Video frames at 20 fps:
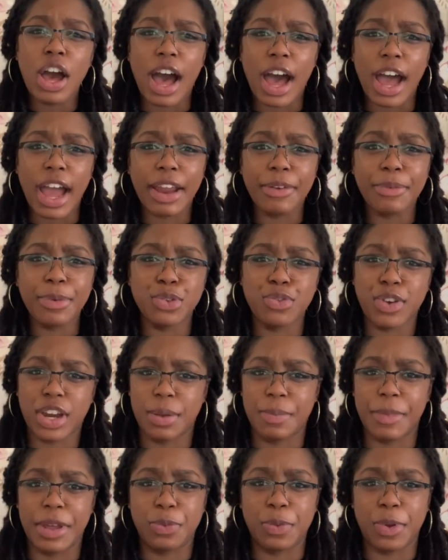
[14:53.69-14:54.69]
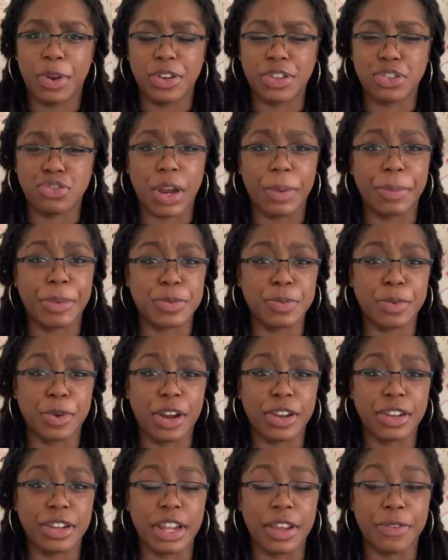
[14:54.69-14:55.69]
I would recommend wearing a strapless bra
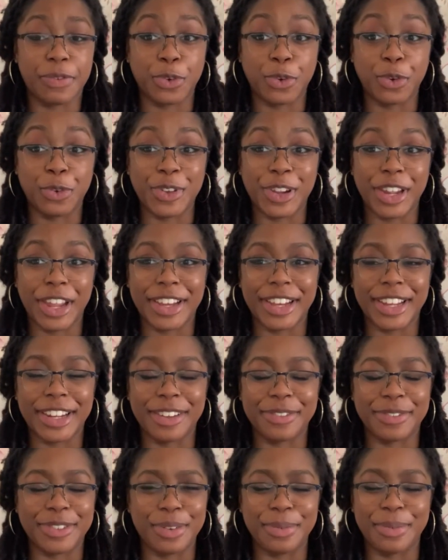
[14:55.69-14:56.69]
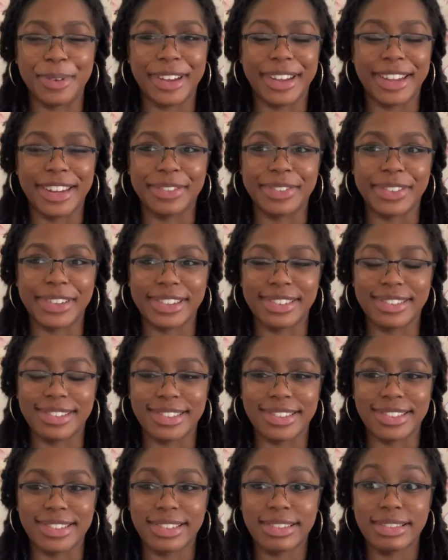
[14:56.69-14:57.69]
underneath, or if you're lucky enough, don't wear anything,
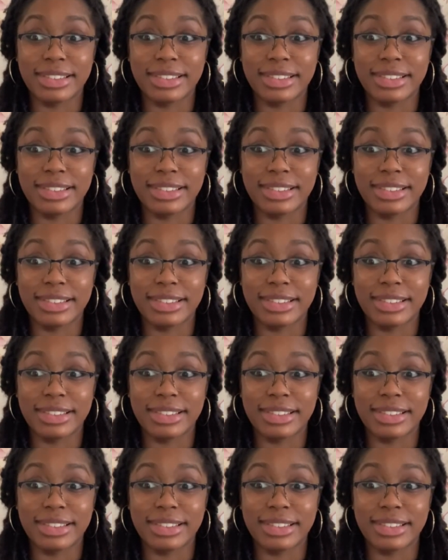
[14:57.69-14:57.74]
because